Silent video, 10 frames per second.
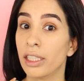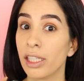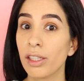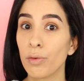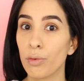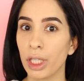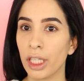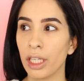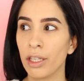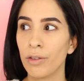This is a
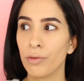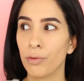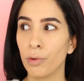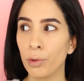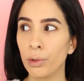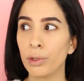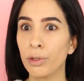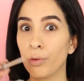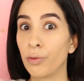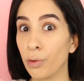really
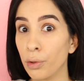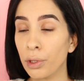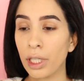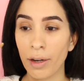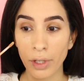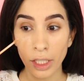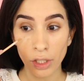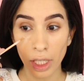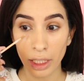full to full coverage.